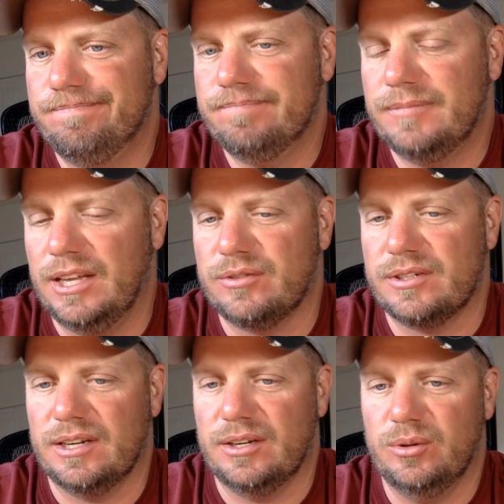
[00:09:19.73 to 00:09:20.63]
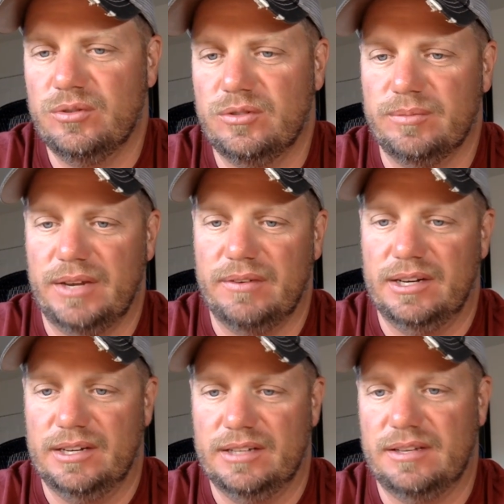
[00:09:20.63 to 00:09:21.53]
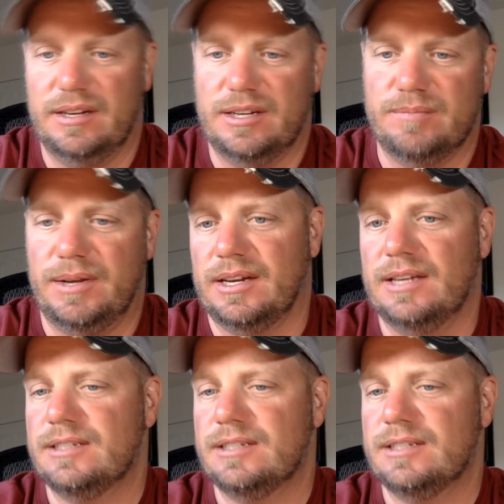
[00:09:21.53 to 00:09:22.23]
Interesting news from David at Nissan Nation Podcast.